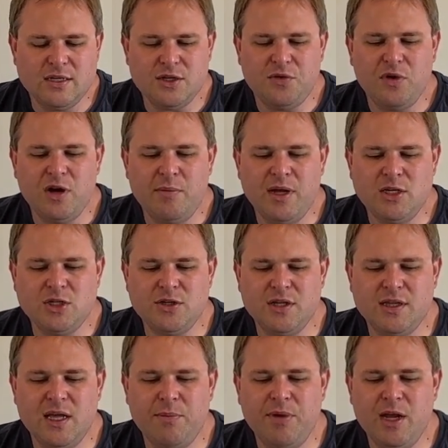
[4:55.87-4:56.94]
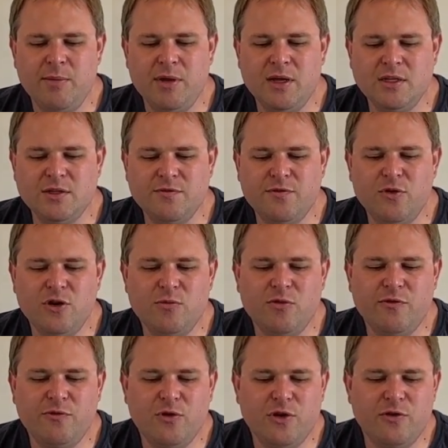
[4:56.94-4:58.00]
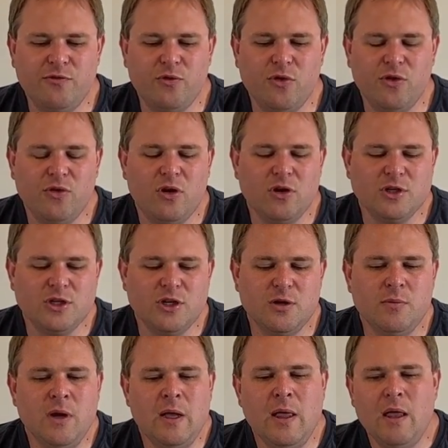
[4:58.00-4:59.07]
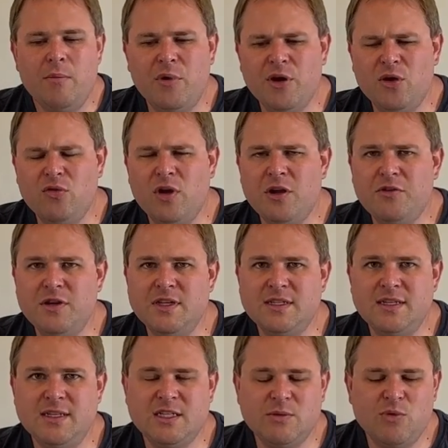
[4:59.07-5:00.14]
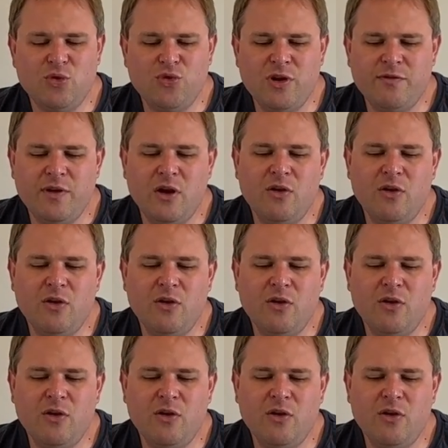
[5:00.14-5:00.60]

So you want to make sure that that payment is affordable for you for the long term, but you're likely to see some relief.